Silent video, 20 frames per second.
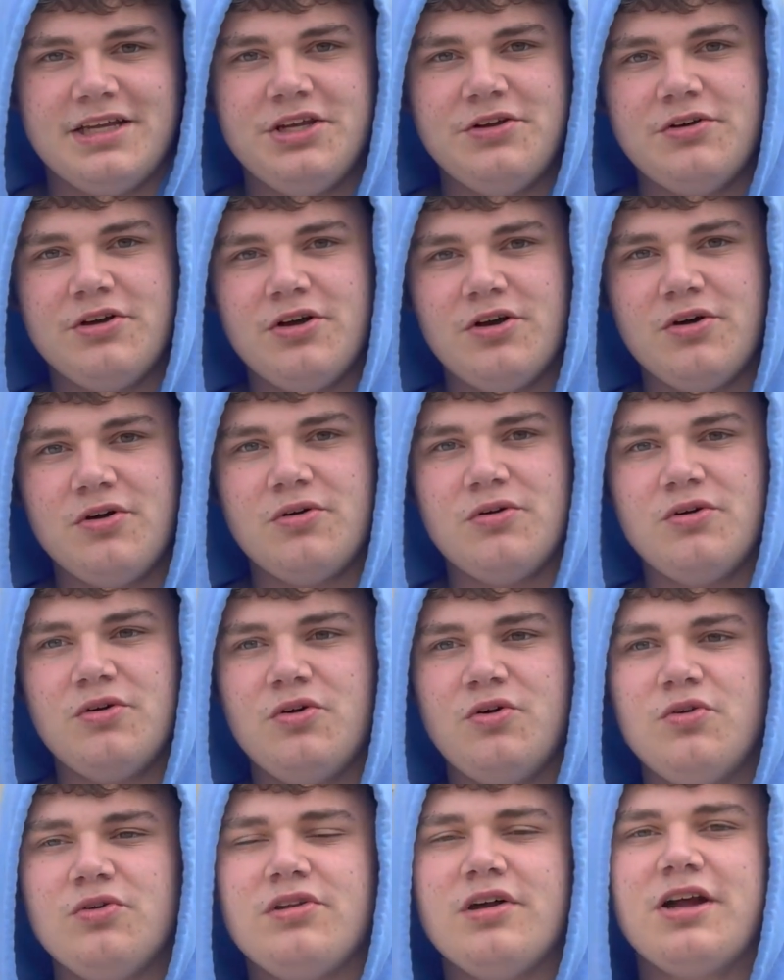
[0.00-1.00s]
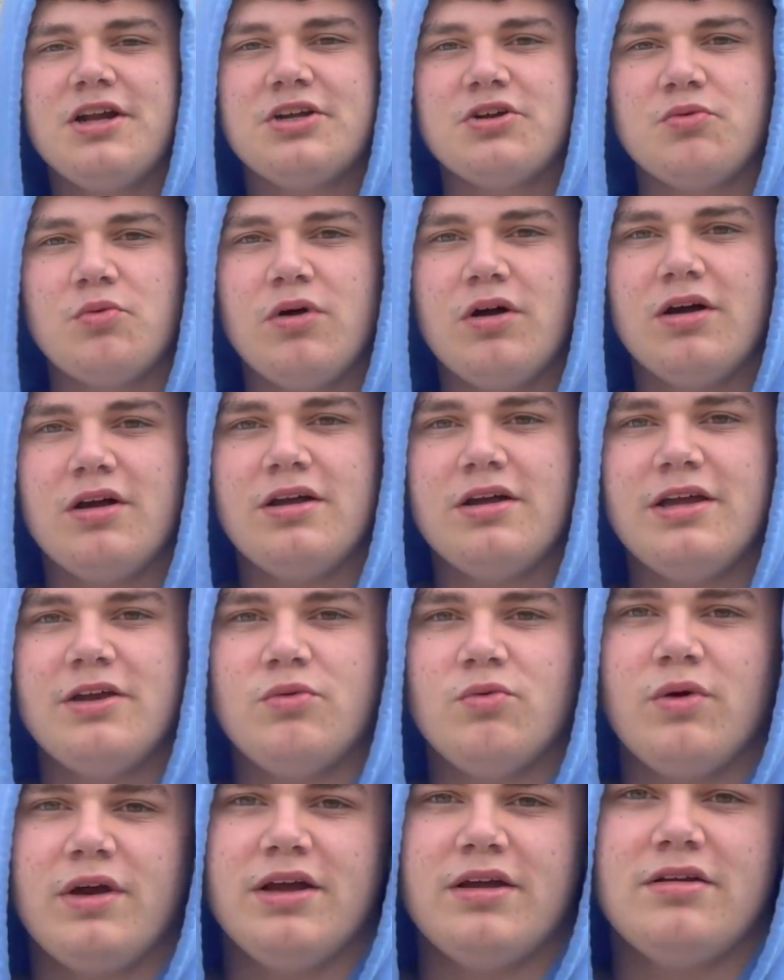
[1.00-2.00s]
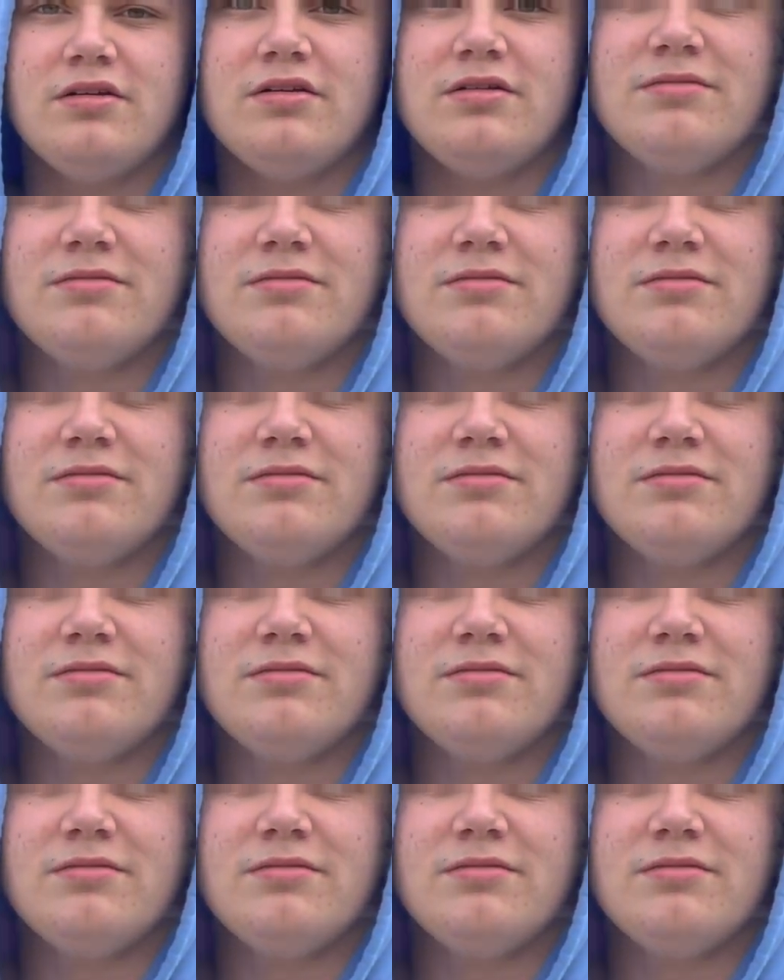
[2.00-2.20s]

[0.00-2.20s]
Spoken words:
you know who touched what and when.